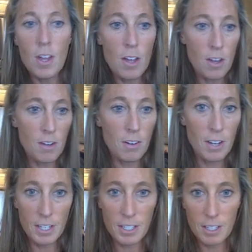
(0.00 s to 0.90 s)
All
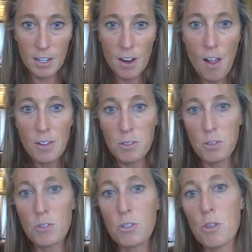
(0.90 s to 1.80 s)
right, so
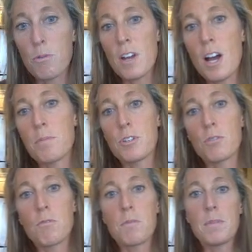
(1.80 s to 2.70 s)
those are the 3 options
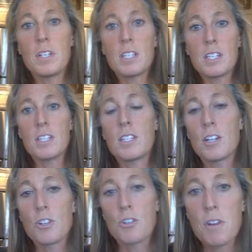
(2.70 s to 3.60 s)
with the meniscus
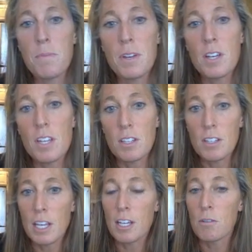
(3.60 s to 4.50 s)
tear treatment.
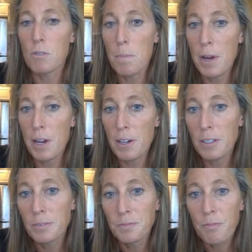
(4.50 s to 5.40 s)
They can
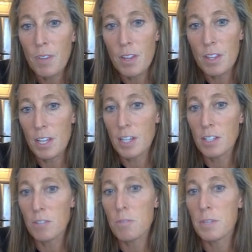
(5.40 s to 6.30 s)
repair, they can
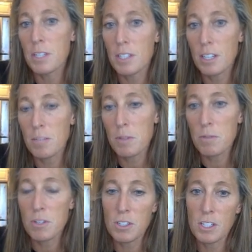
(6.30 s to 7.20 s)
do a meniscectomy,
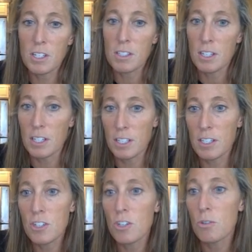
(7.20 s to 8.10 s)
which is an
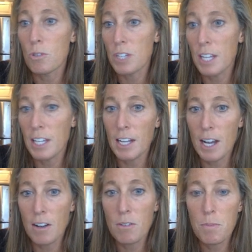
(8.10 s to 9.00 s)
excision or taking
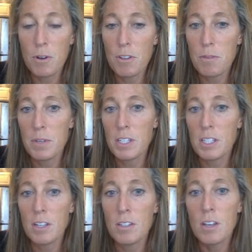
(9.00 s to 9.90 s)
out part of the
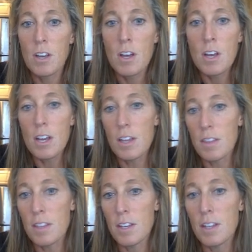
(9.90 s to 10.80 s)
meniscus, and
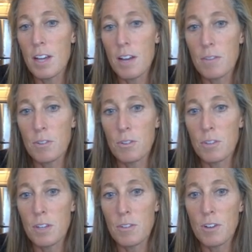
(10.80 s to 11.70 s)
then after
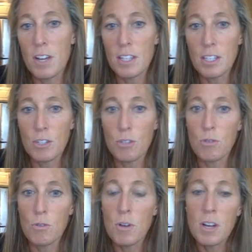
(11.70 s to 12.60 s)
they've tried these
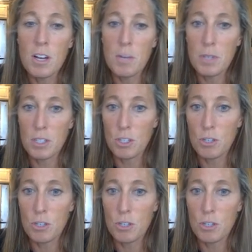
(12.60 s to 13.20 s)
2, a meniscus